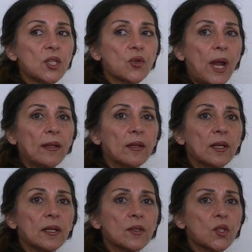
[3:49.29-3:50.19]
is rather
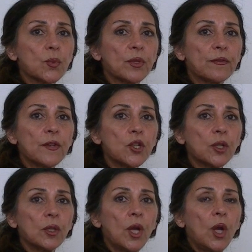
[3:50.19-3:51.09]
a
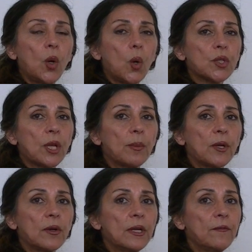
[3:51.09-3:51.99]
superficial or
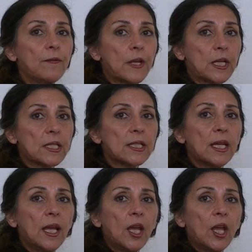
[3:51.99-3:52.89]
temporary fix.